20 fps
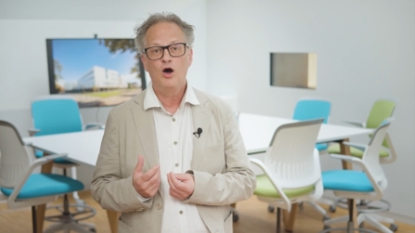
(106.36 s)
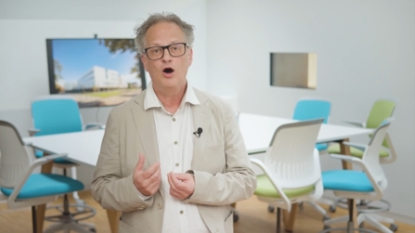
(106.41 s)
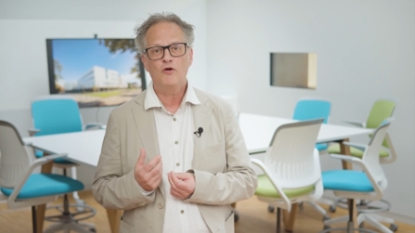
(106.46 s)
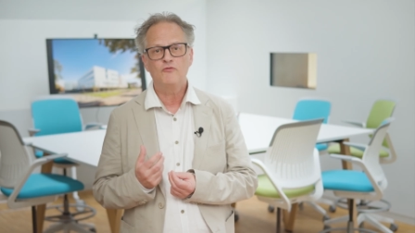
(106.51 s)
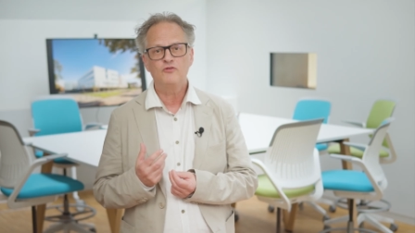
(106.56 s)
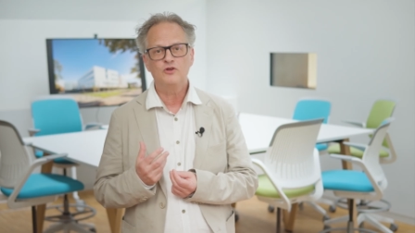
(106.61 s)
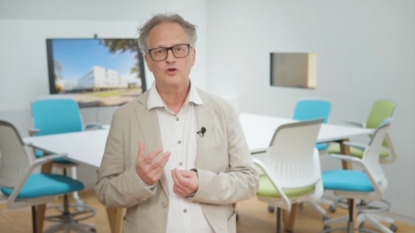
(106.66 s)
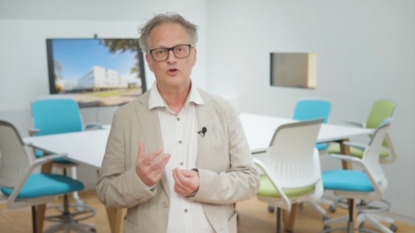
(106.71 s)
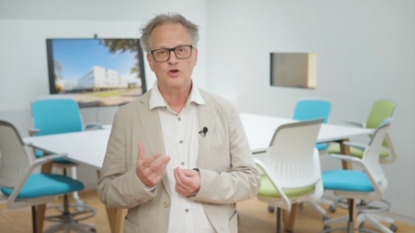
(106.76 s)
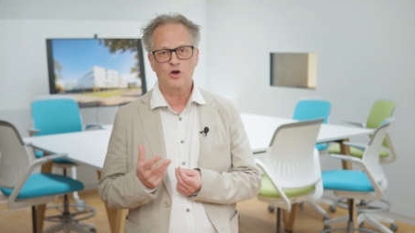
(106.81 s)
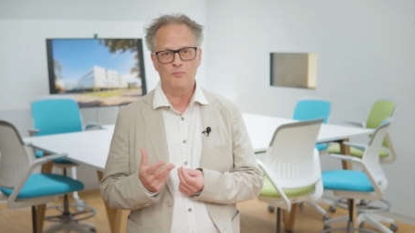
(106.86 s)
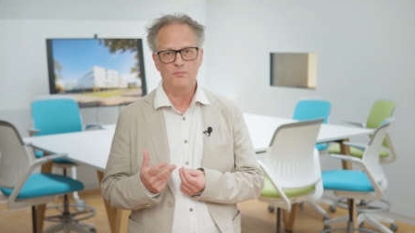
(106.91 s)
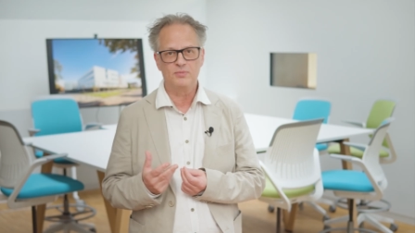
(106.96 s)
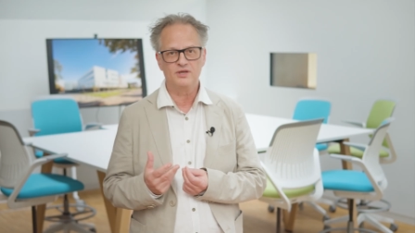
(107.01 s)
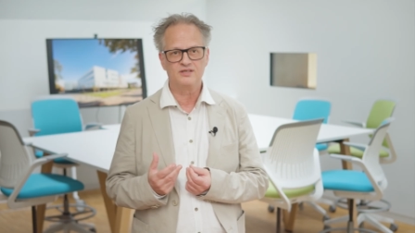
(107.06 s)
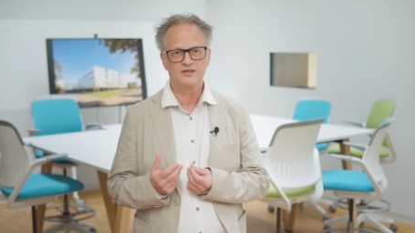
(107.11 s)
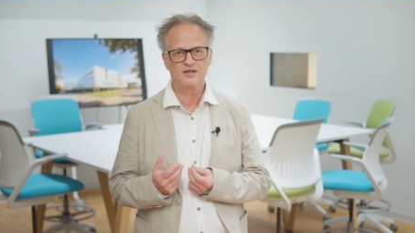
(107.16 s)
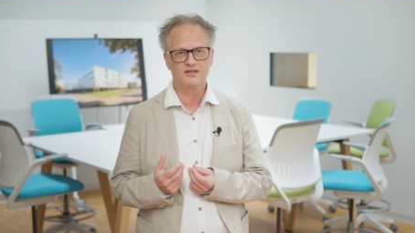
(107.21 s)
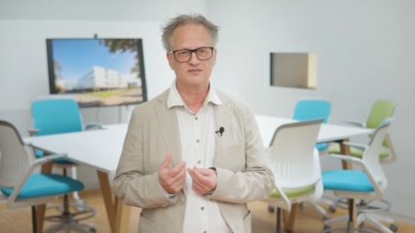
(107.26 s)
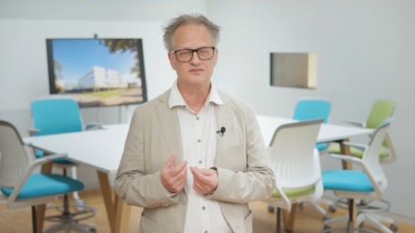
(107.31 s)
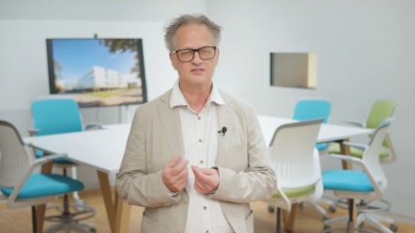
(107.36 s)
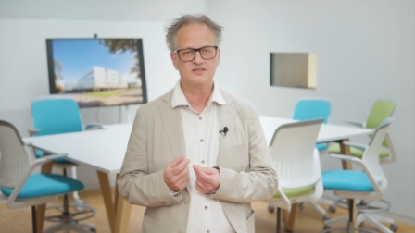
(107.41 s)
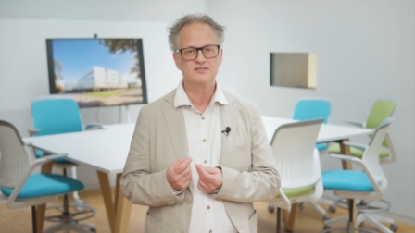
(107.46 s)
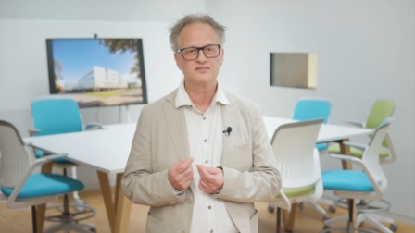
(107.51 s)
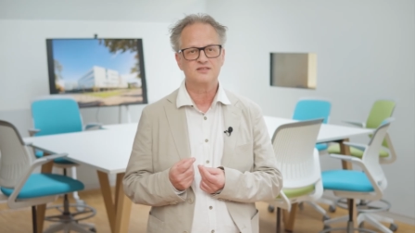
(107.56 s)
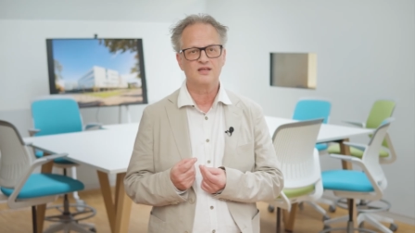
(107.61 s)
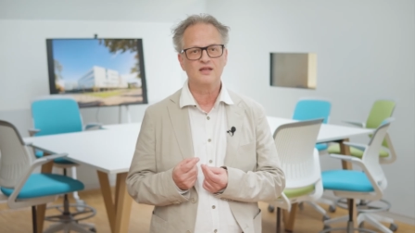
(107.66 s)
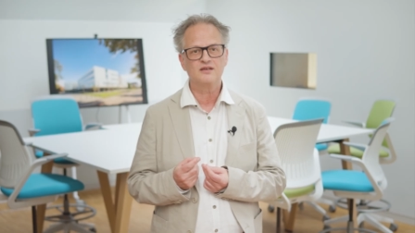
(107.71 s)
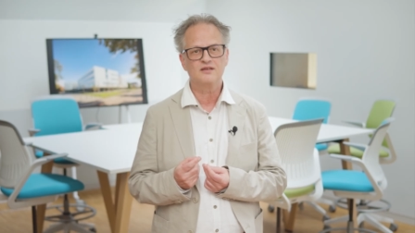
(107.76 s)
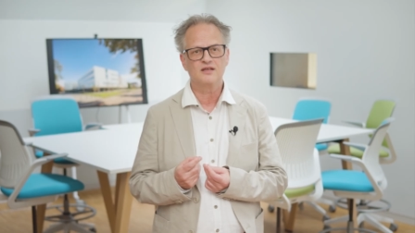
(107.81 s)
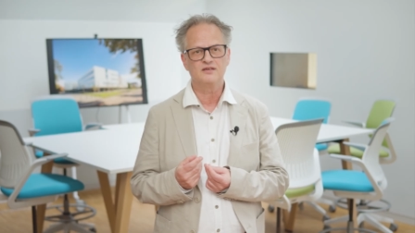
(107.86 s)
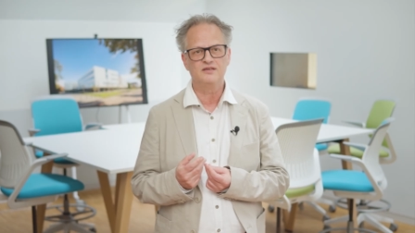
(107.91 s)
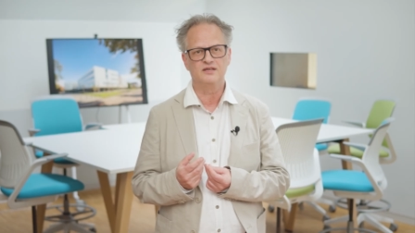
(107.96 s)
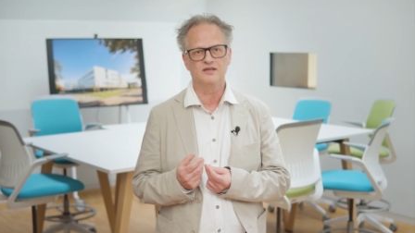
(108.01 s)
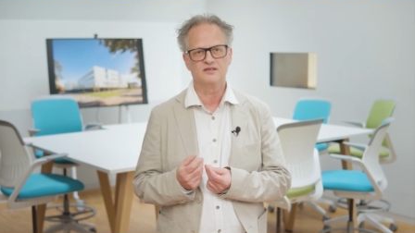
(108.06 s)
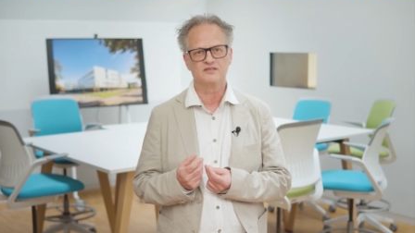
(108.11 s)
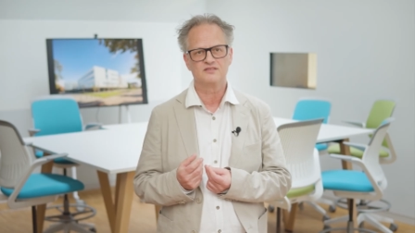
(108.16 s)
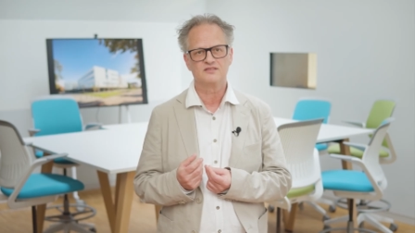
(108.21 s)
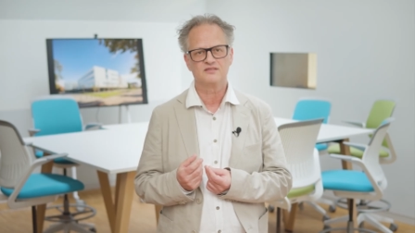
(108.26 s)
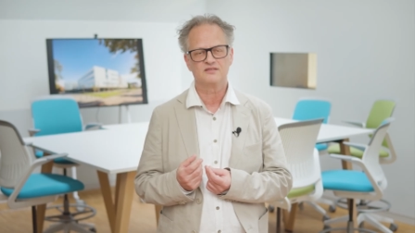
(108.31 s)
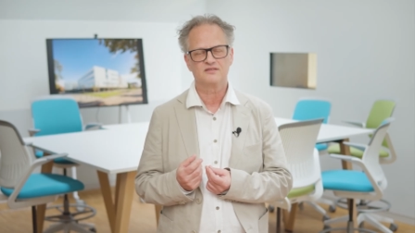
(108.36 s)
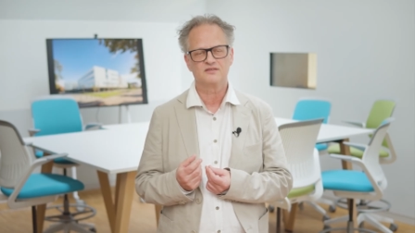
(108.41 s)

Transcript: of your competencies and ideas.